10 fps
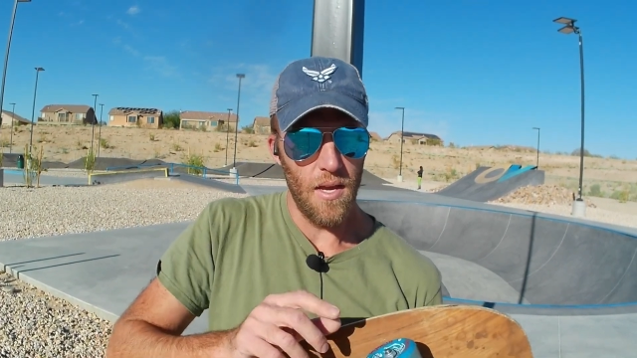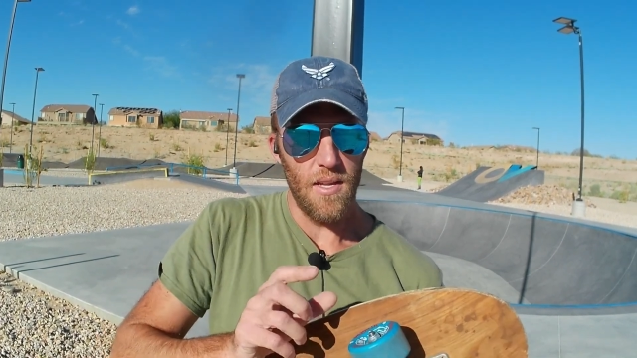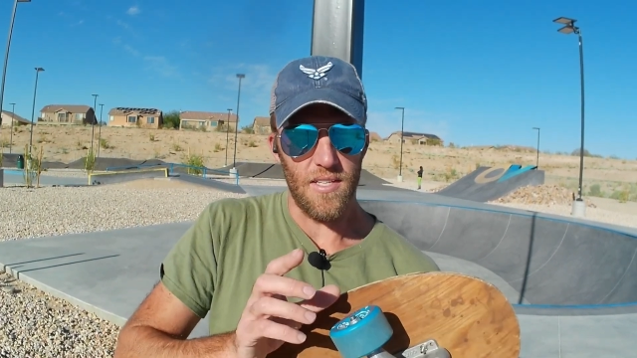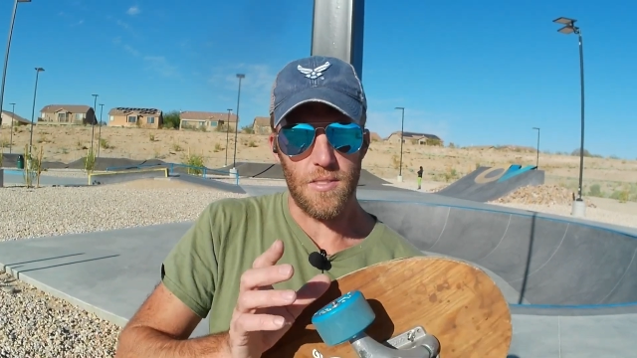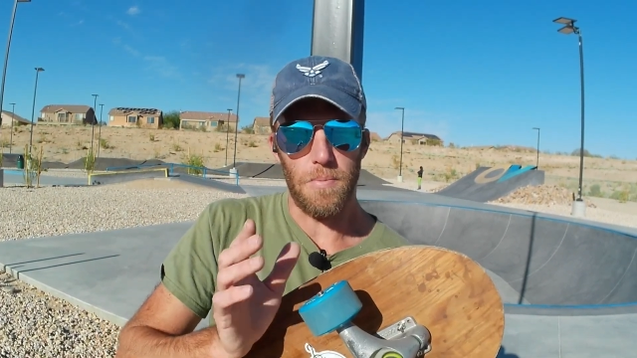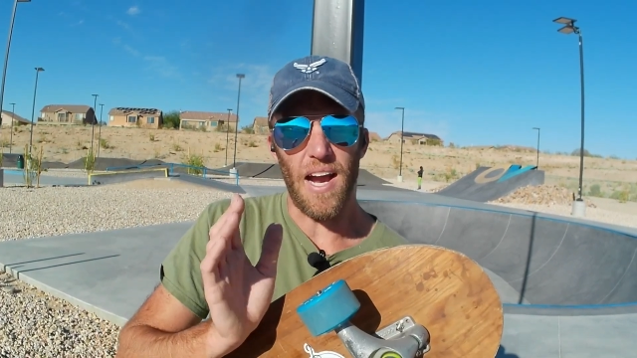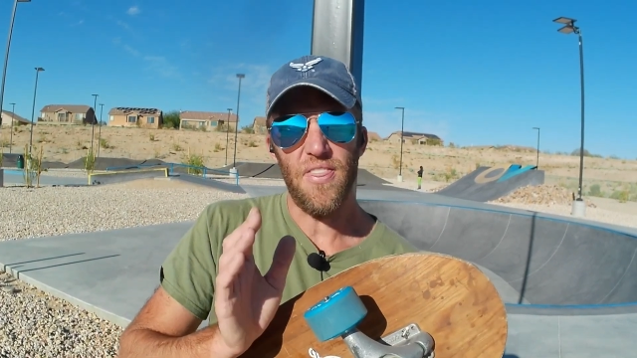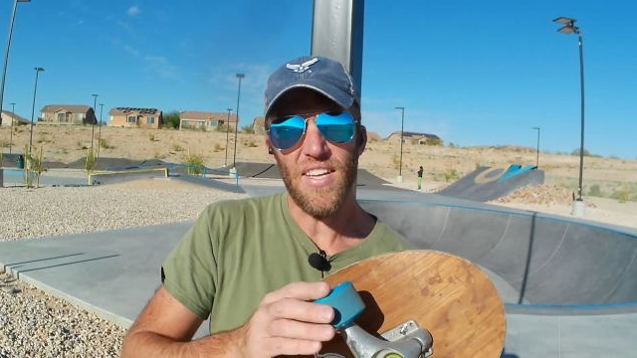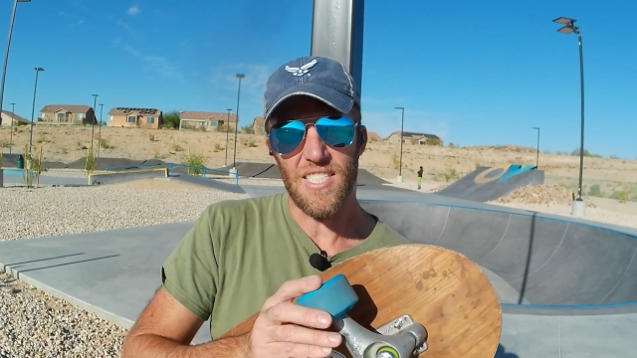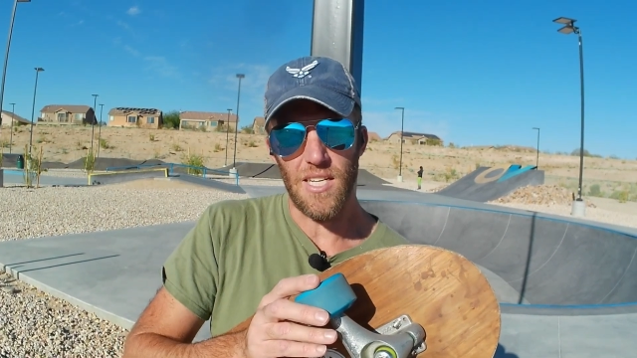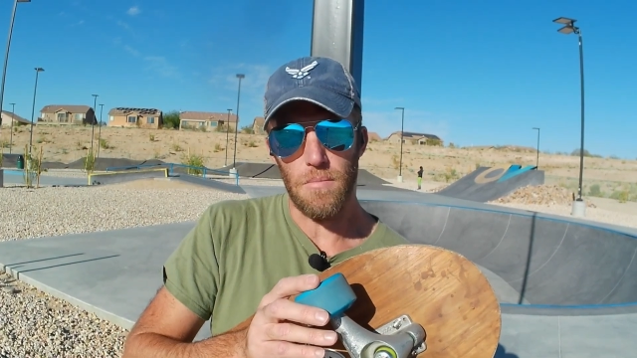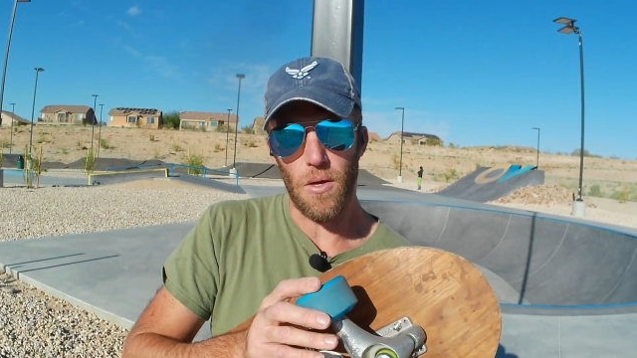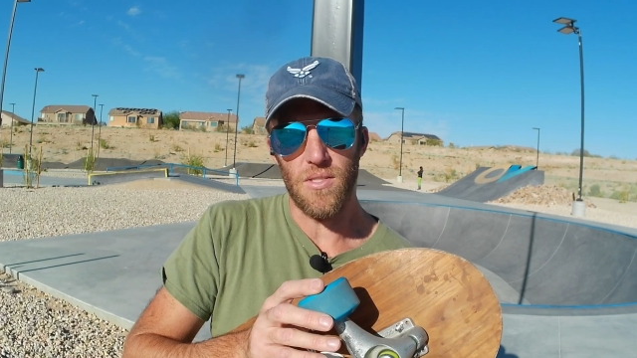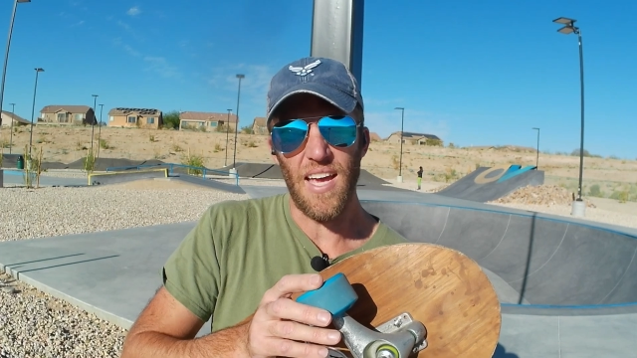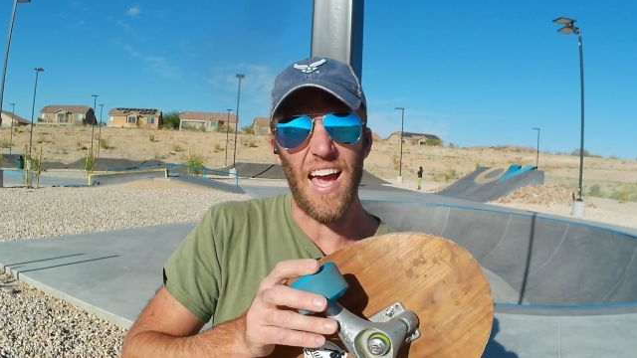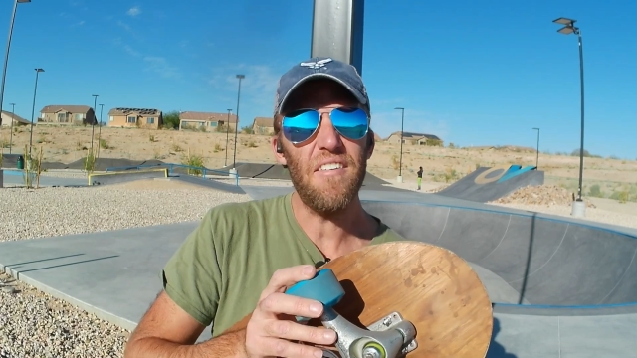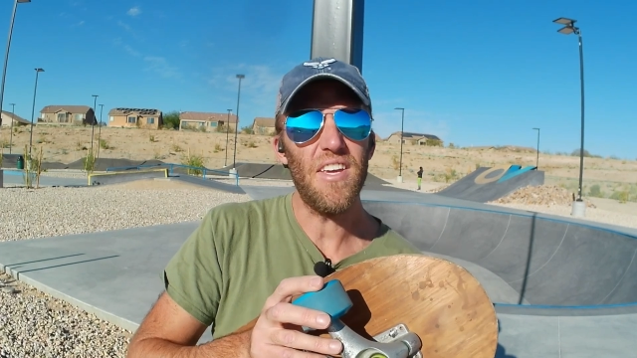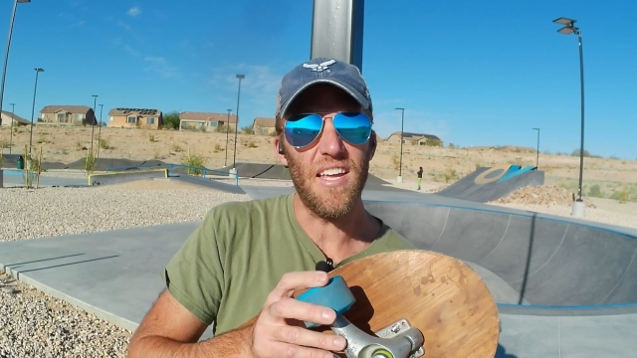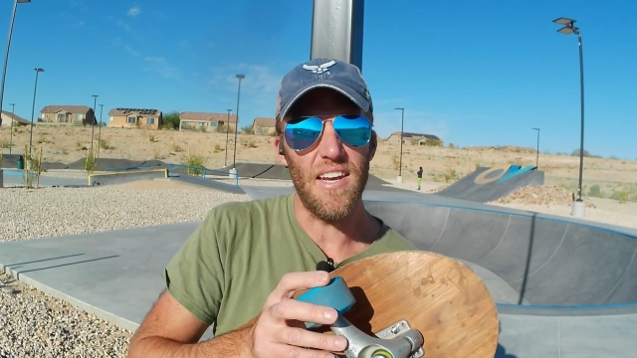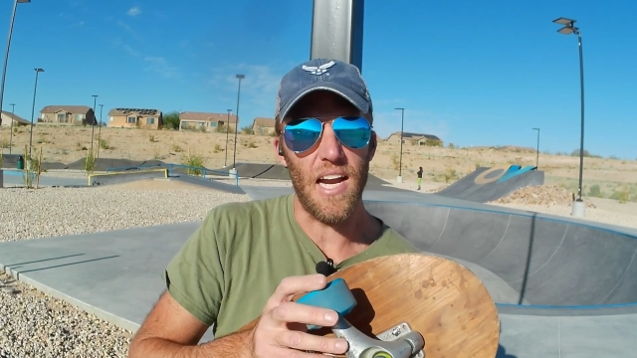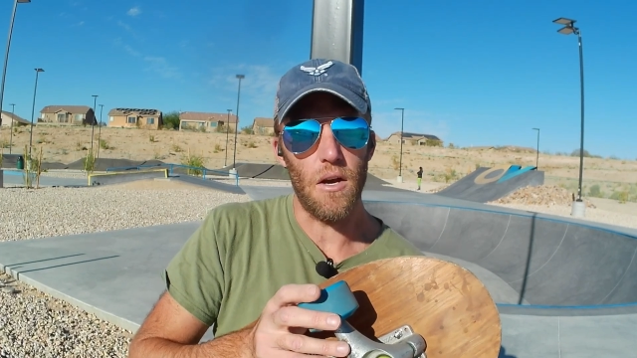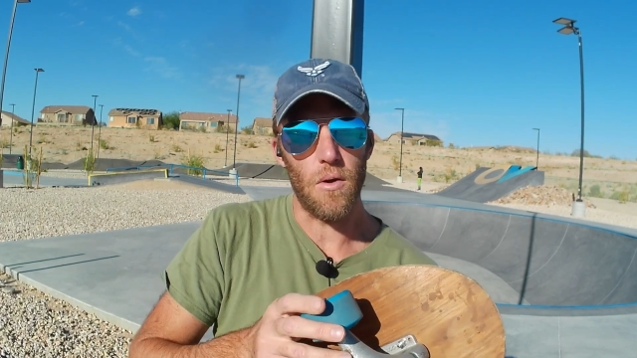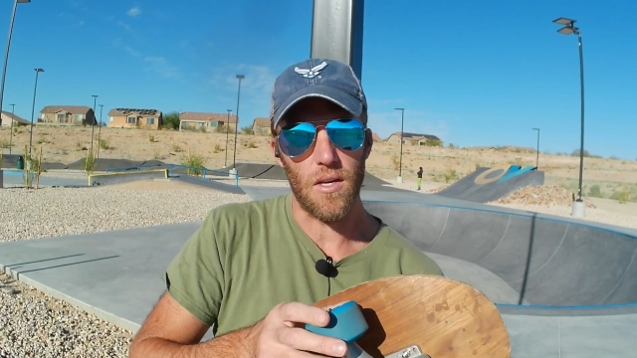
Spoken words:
Despite the G Bones having a narrower